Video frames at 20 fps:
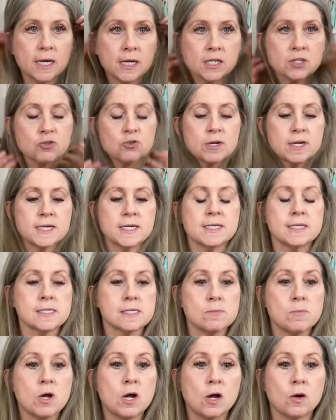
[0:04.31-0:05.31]
trying
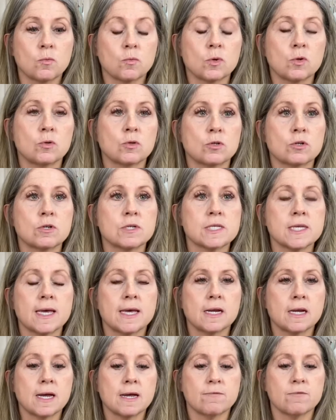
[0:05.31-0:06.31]
some hot rollers,
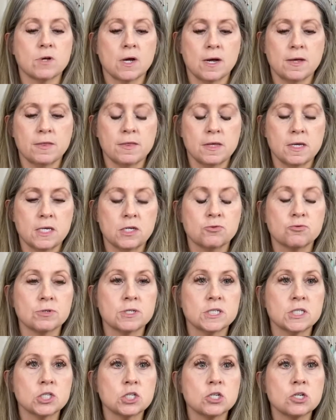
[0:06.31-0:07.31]
and I've got the
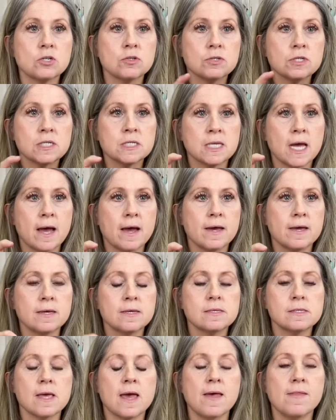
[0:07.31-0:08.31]
traditional
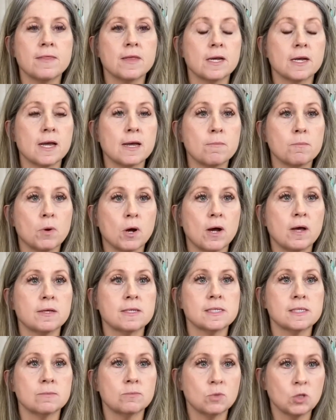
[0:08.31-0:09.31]
size and then I bought
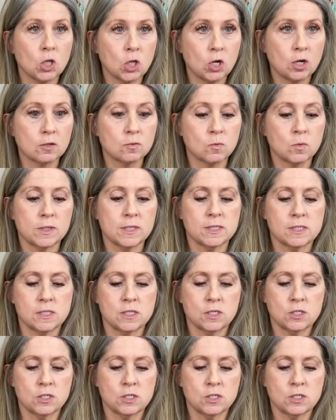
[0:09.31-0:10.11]
some long ones.